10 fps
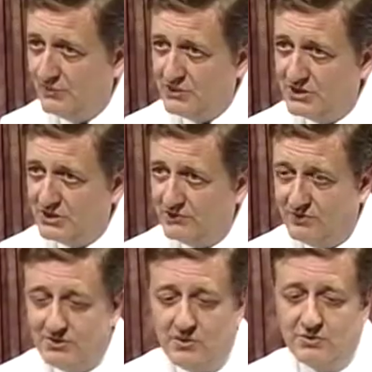we
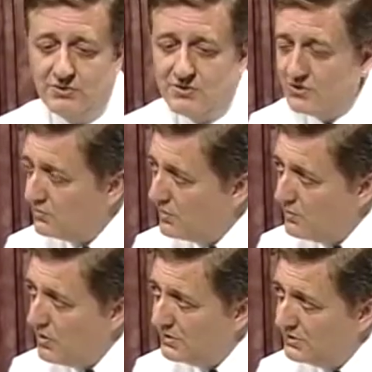shifted those to the
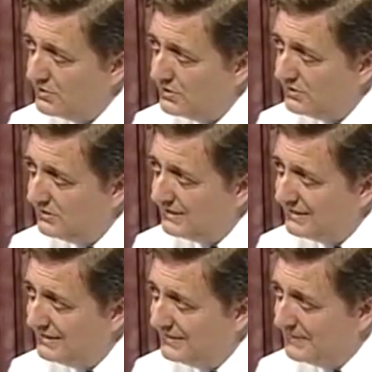stormwater
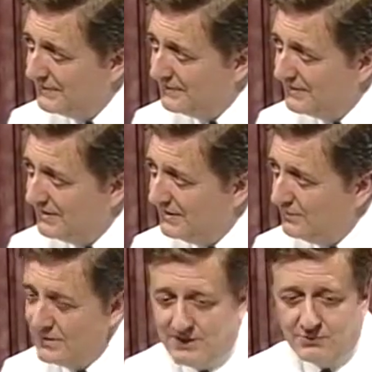utility
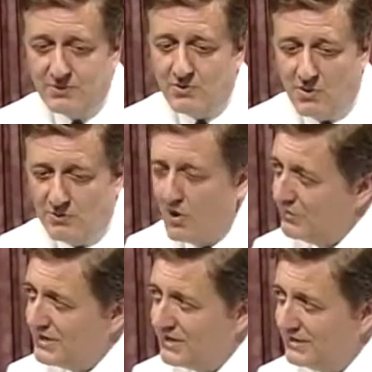because we were
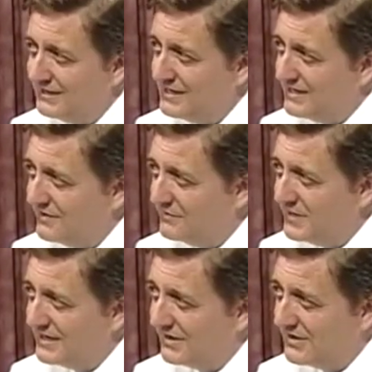already collecting enough
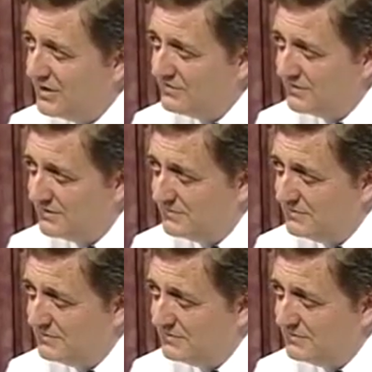money to cover them,